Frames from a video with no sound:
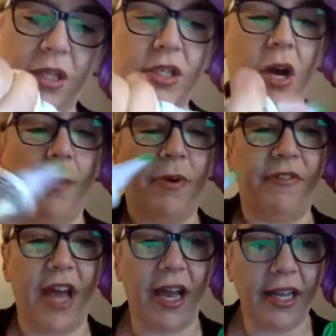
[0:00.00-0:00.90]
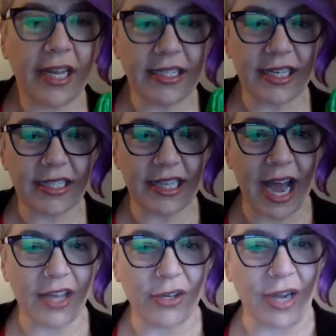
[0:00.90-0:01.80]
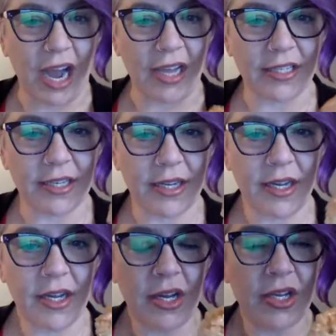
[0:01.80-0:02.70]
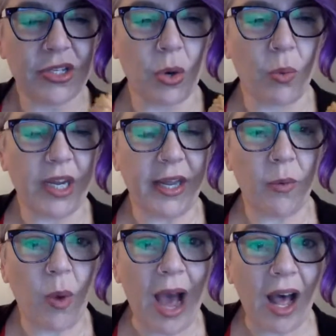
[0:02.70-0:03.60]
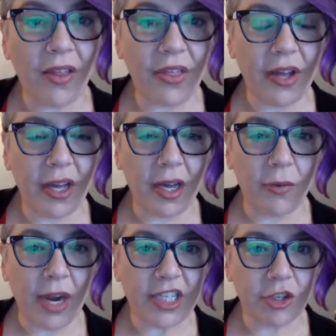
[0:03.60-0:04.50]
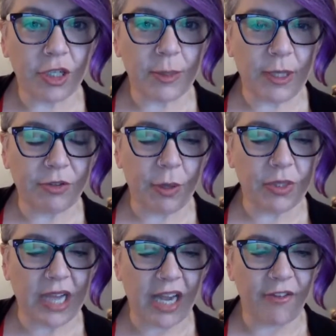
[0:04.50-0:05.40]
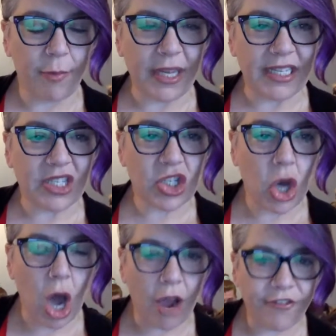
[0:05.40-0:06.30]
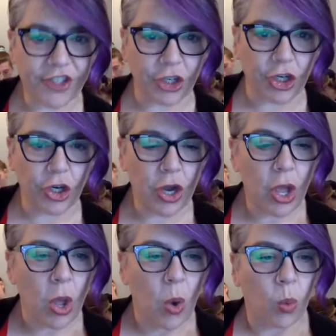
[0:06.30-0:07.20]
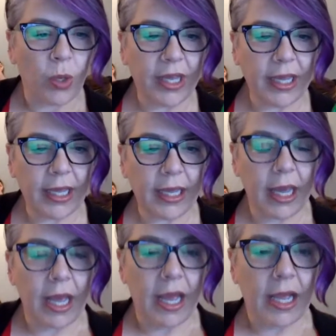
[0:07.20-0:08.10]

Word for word: the top of that. Easy as that, you guys. So we, while the Rice Krispie treat was kind of a bit softer, we